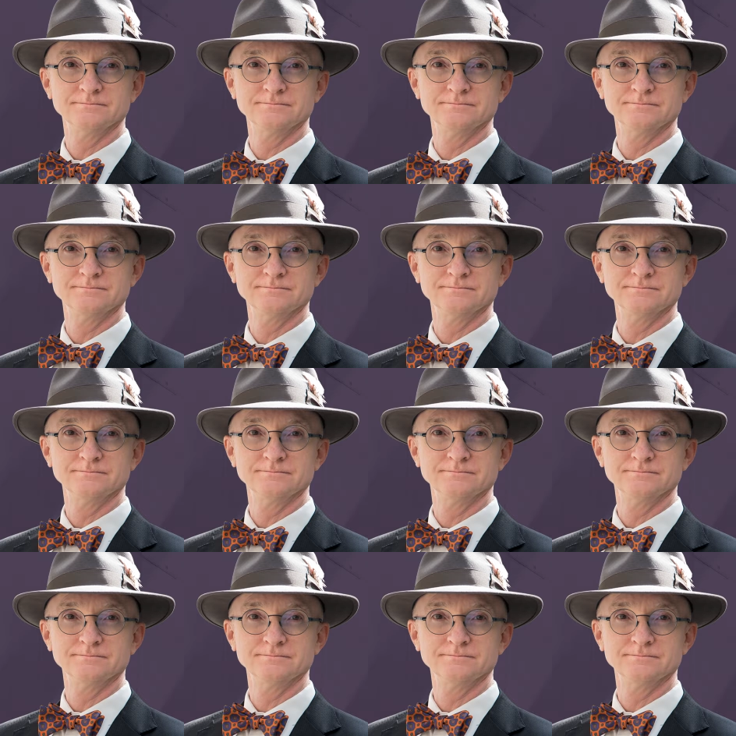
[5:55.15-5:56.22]

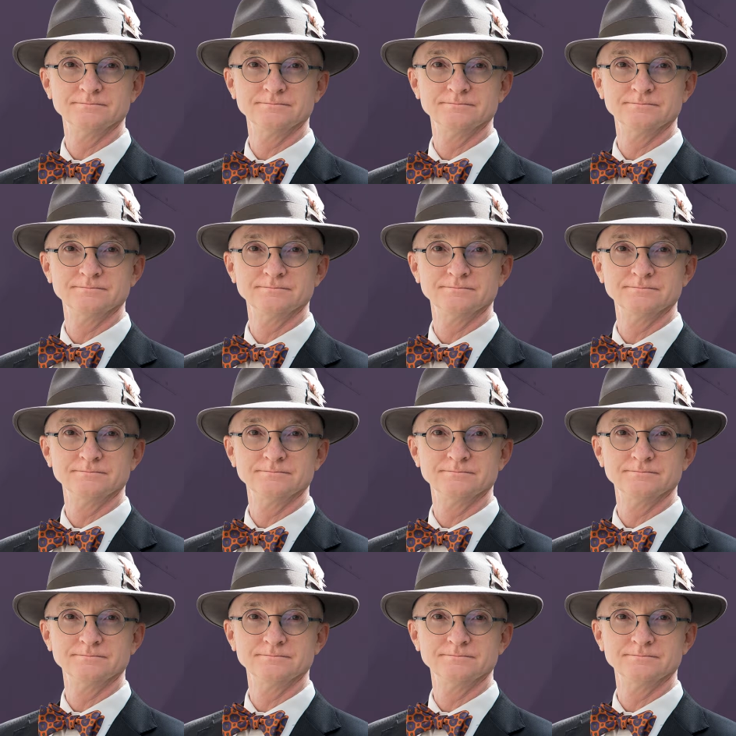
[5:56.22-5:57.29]

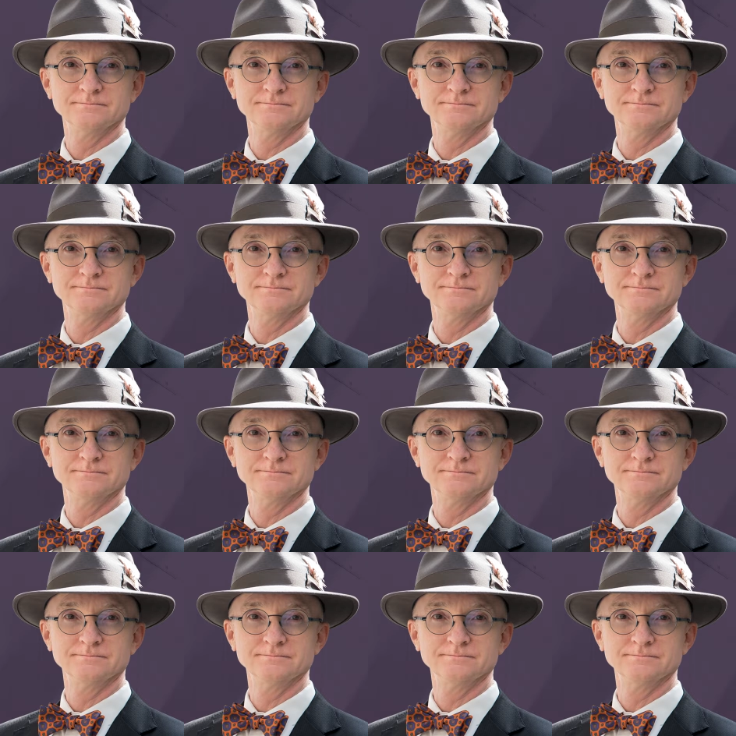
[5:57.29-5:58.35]

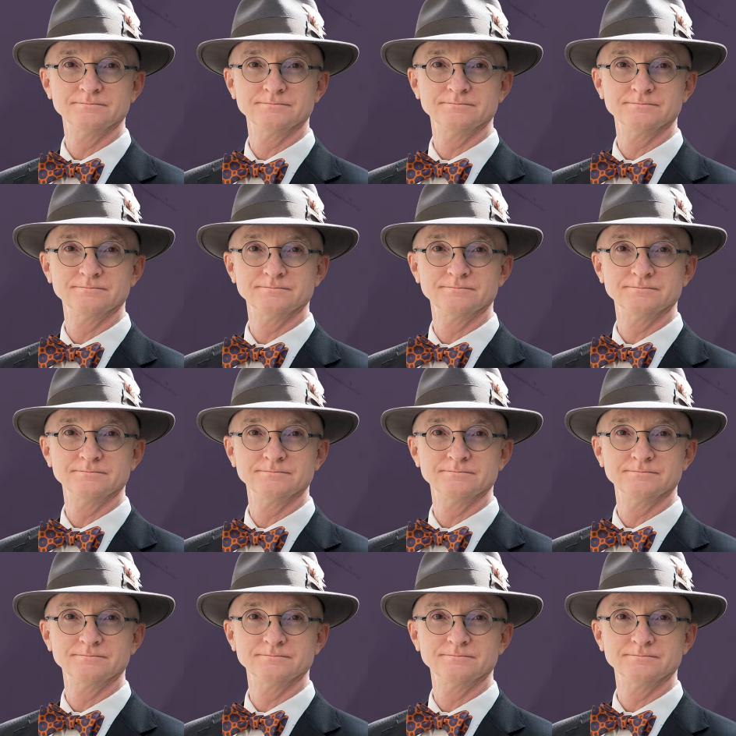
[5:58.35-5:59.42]

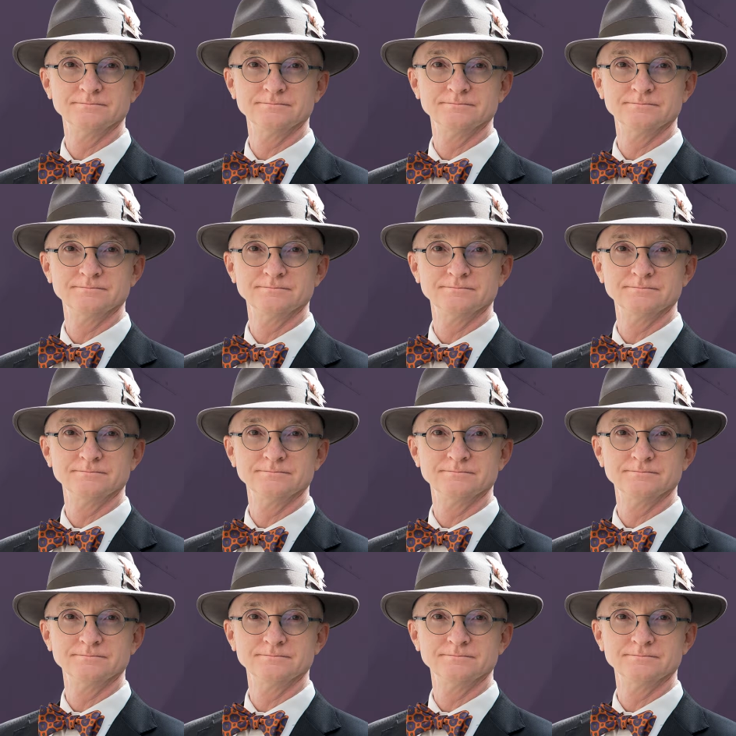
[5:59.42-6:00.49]

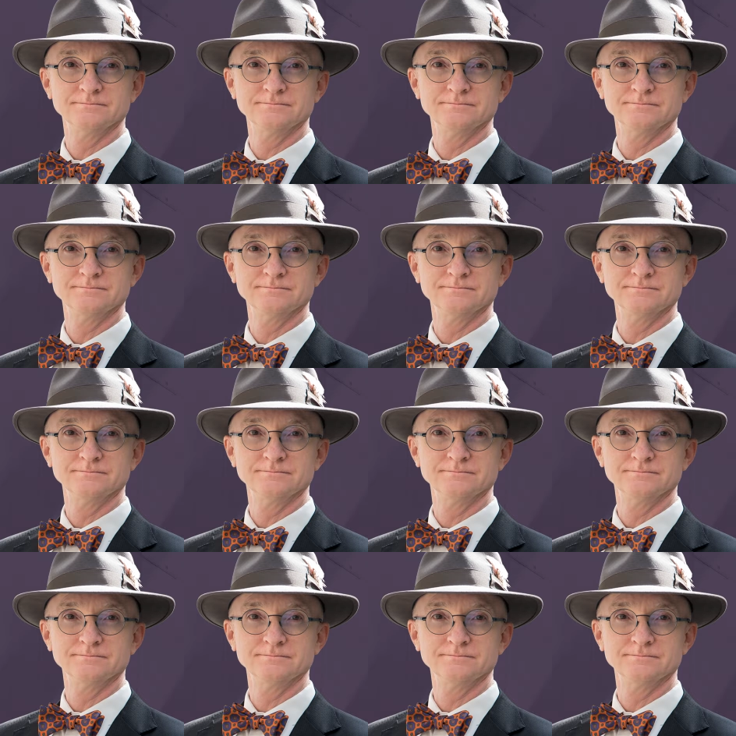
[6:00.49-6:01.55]

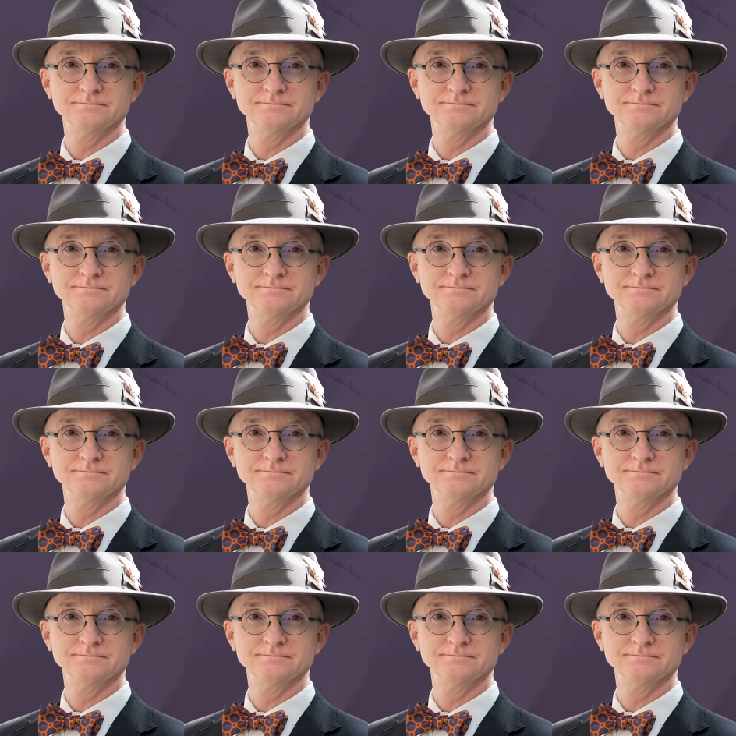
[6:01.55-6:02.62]

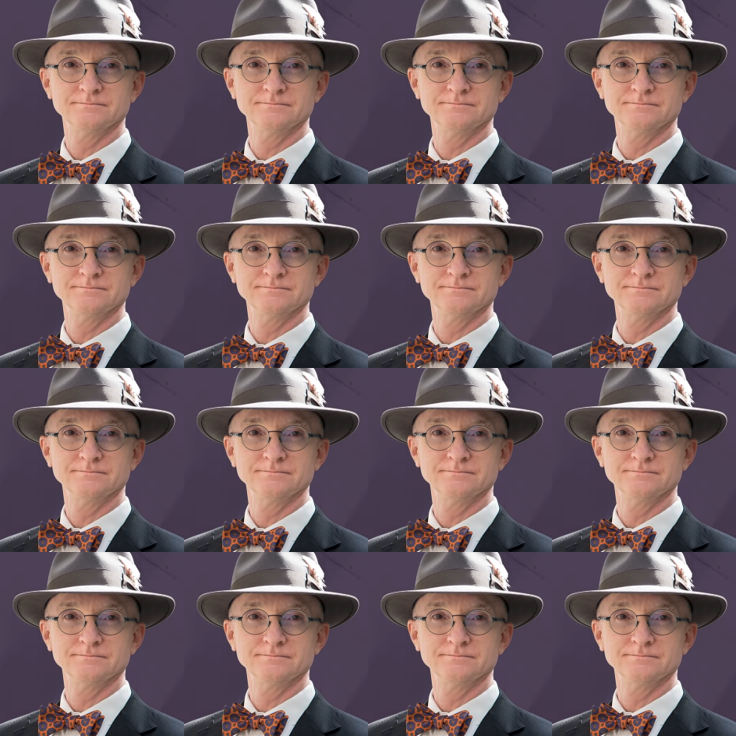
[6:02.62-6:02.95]
(no lip movement)